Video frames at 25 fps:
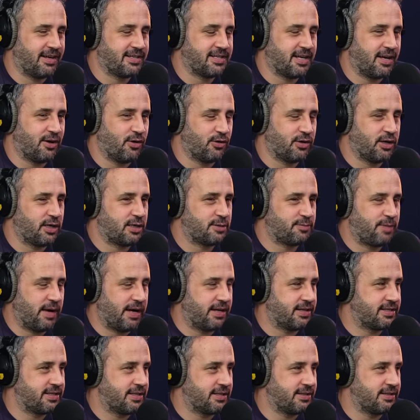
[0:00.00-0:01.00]
I say
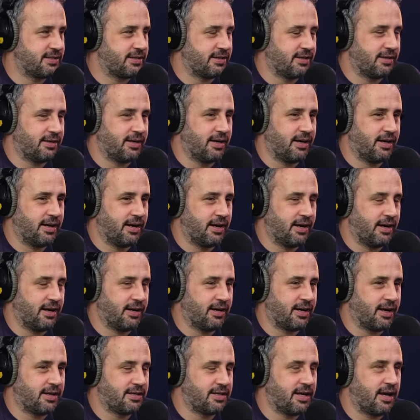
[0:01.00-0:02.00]
unexpected.
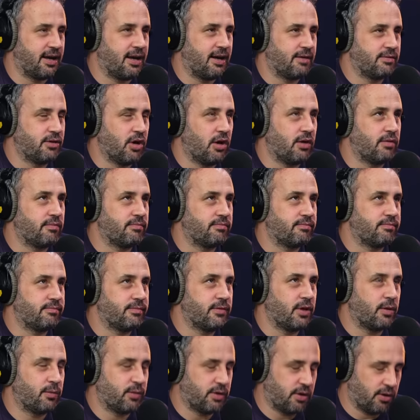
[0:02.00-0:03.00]
Again, yeah, not
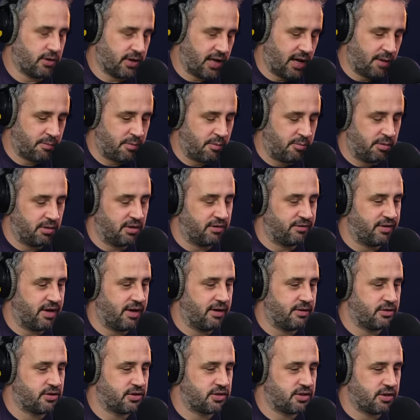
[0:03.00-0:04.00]
capable of
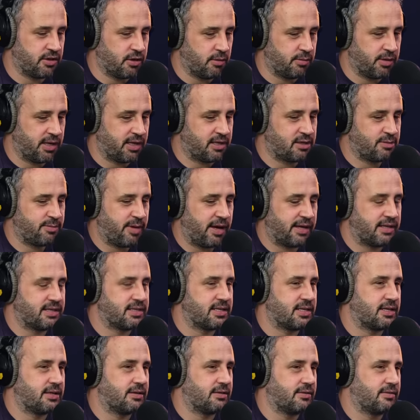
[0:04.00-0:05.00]
it, just that nobody
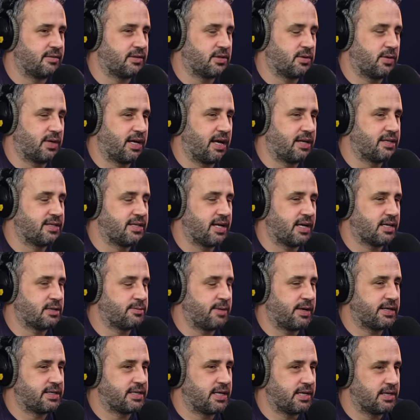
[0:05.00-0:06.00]
expects it. So against
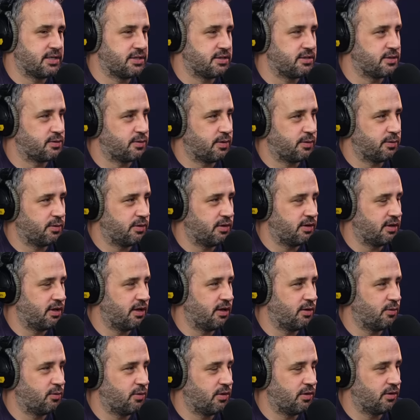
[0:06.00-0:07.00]
expectations, we
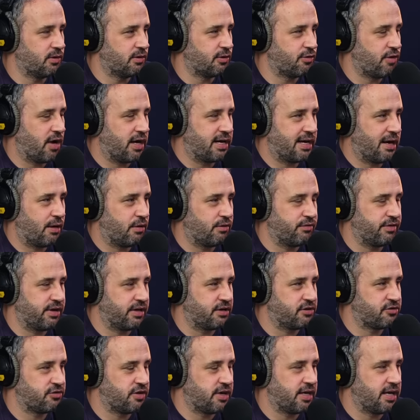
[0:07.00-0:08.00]
will we'll grind out a
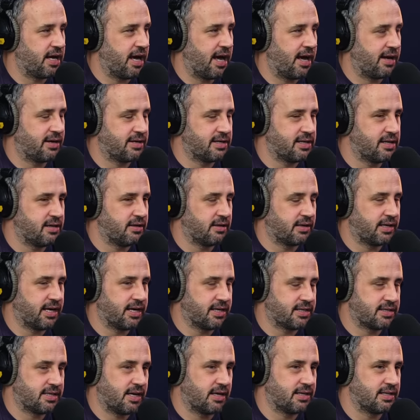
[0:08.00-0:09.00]
victory, and it'll
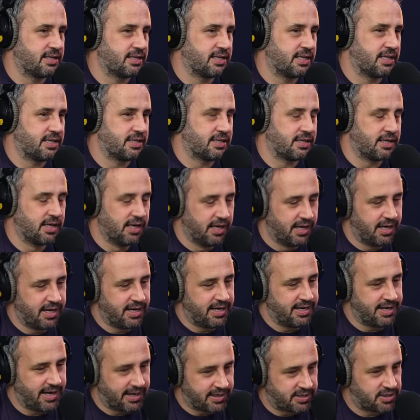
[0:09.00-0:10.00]
kickstart the season.
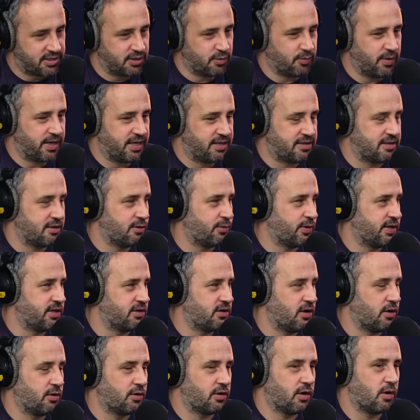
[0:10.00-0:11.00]
Next 2 weeks in the
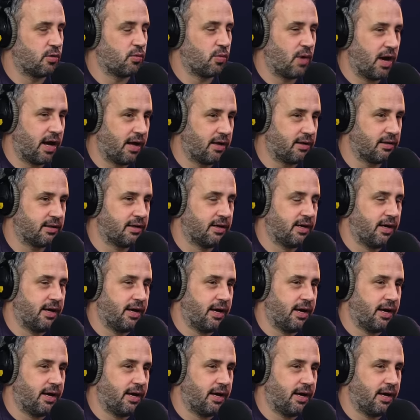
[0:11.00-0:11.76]
window go well.